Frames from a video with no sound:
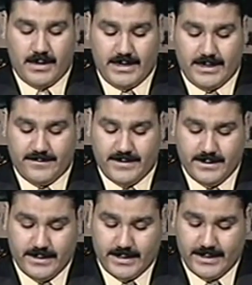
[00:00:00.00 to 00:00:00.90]
even
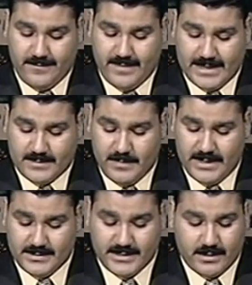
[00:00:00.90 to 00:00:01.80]
if that
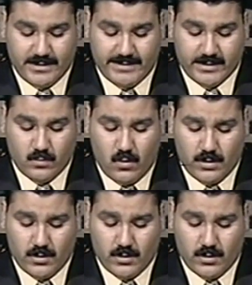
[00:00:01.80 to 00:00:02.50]
meant declaring war